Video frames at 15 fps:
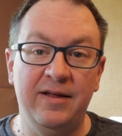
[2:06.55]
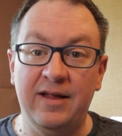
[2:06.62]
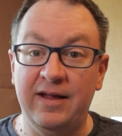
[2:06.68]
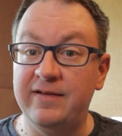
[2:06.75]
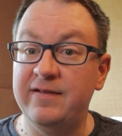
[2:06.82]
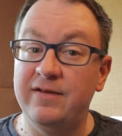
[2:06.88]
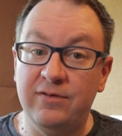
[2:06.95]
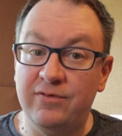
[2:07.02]

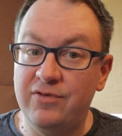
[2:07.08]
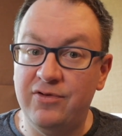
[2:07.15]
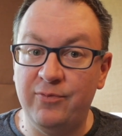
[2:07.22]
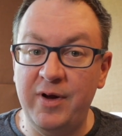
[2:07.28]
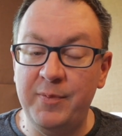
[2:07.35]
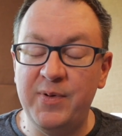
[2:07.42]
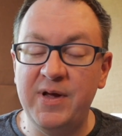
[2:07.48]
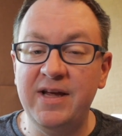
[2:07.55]
it's
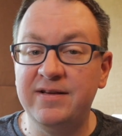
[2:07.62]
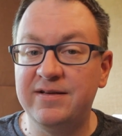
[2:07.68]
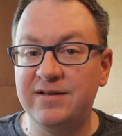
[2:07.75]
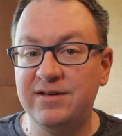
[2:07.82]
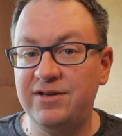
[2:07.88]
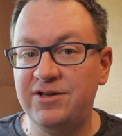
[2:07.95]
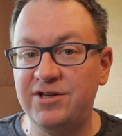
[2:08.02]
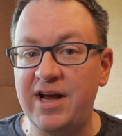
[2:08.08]

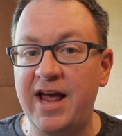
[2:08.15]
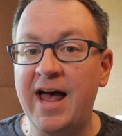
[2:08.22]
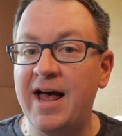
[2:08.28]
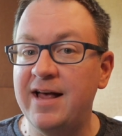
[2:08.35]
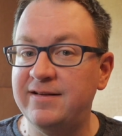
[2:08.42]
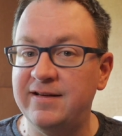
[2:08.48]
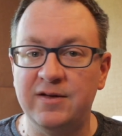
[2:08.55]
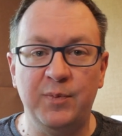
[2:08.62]
3-piece
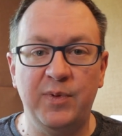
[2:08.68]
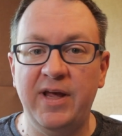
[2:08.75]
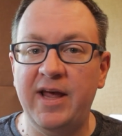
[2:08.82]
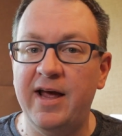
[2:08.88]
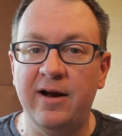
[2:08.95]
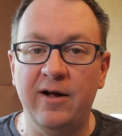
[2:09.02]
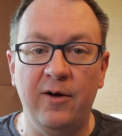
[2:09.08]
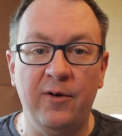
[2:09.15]
jazz, it's
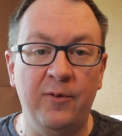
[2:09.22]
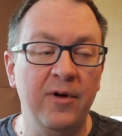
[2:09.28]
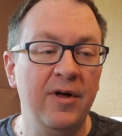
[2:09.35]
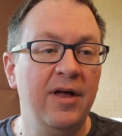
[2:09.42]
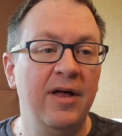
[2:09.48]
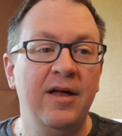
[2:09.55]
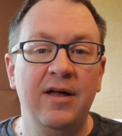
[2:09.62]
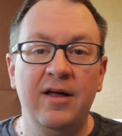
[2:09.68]
piano,
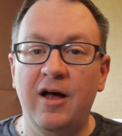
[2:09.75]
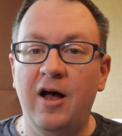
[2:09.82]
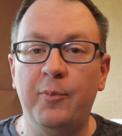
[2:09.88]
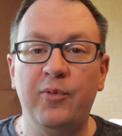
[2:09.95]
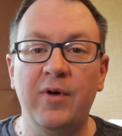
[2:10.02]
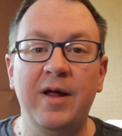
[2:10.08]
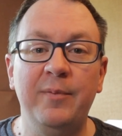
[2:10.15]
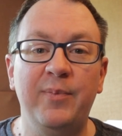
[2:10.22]

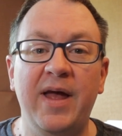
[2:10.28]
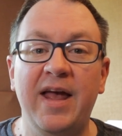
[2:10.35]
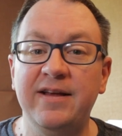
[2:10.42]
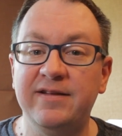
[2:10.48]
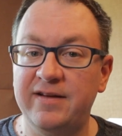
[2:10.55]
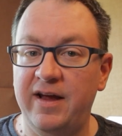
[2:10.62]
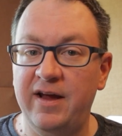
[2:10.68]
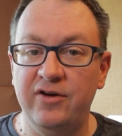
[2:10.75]
upright
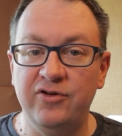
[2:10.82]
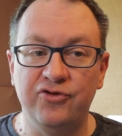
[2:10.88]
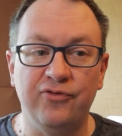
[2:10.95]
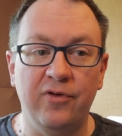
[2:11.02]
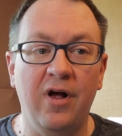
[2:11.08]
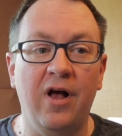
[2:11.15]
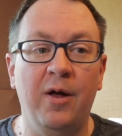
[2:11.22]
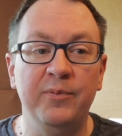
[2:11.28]
bass, and
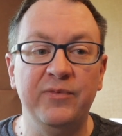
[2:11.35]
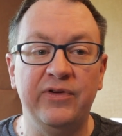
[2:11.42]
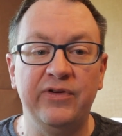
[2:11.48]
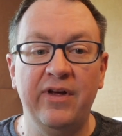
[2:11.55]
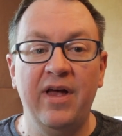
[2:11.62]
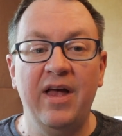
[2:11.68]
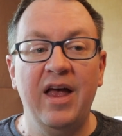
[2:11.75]
drums.